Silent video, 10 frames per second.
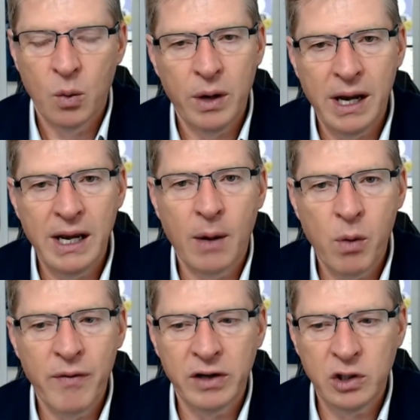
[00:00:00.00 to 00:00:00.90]
we'd end
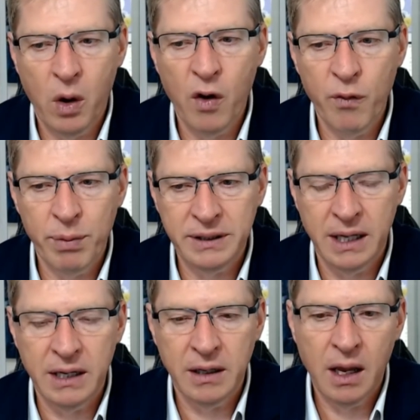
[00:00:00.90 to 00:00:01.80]
up with a
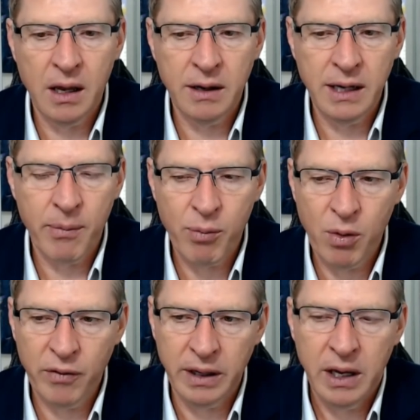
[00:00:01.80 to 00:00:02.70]
12% net
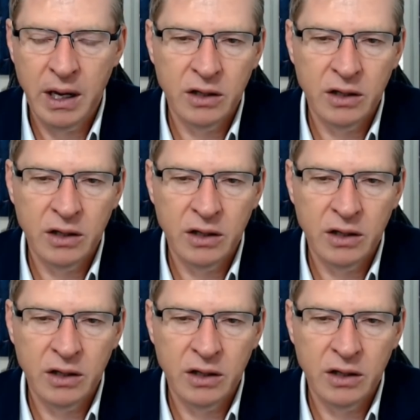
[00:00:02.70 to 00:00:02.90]
profit.